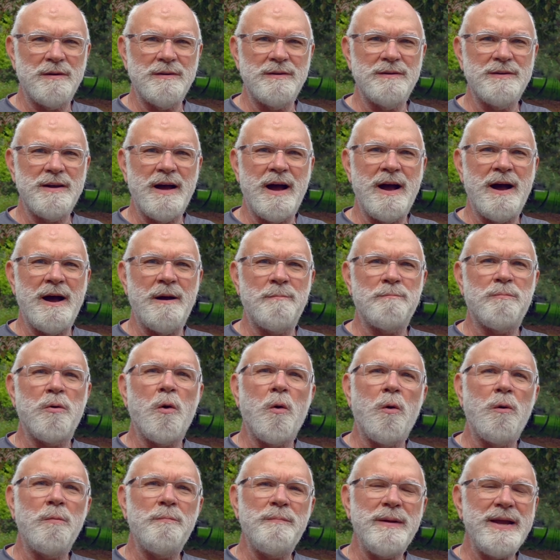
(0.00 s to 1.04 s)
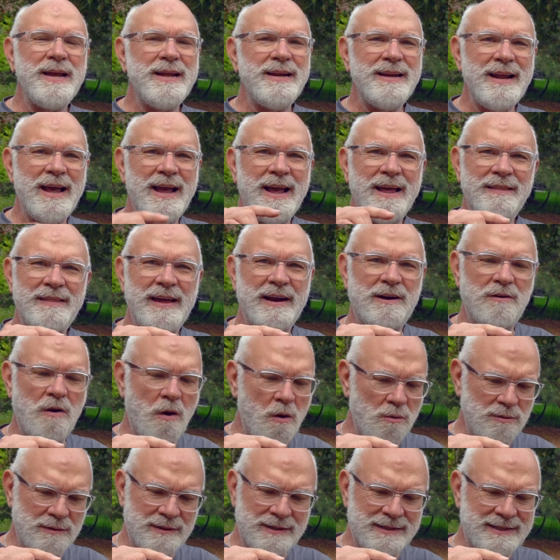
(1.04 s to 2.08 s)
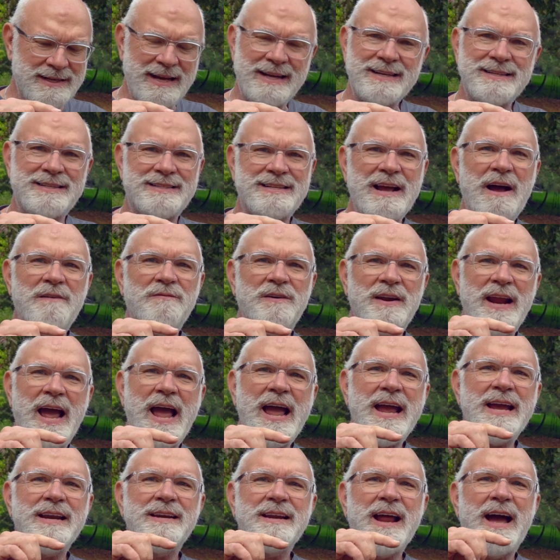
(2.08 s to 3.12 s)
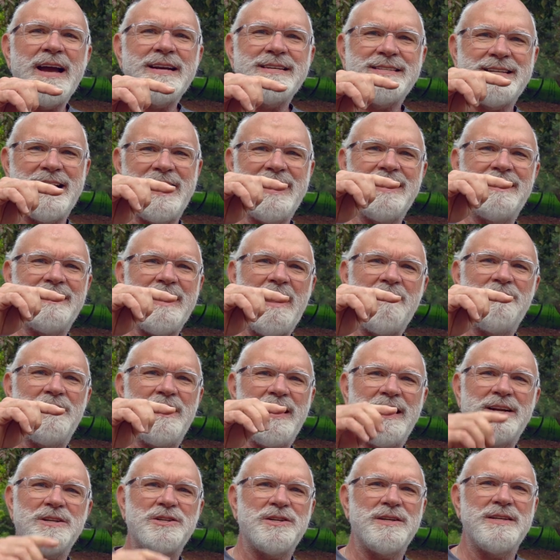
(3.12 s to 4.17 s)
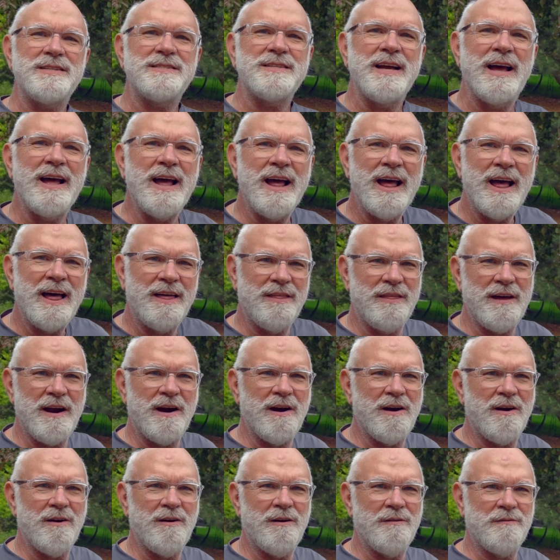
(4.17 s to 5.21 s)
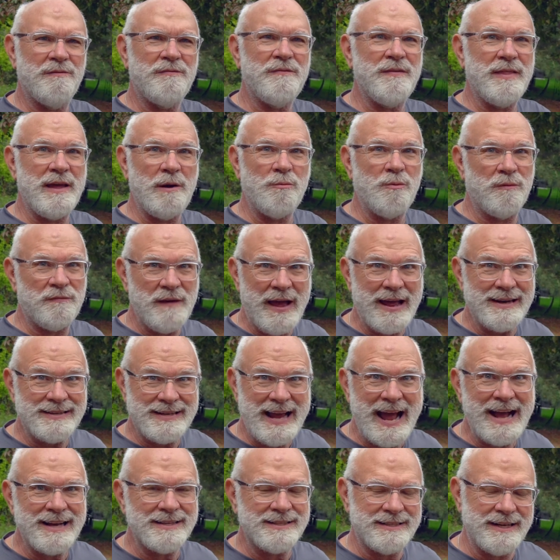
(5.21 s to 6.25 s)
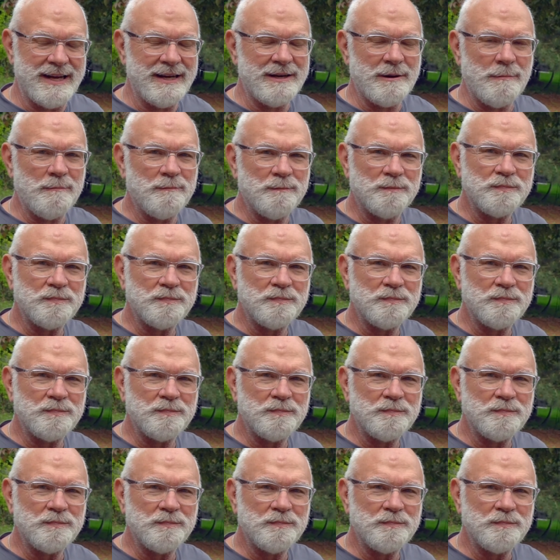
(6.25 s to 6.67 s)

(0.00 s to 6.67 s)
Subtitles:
pole bean. They grow 6, 7, 8, 9, 10, 11 inches. They were fantastic.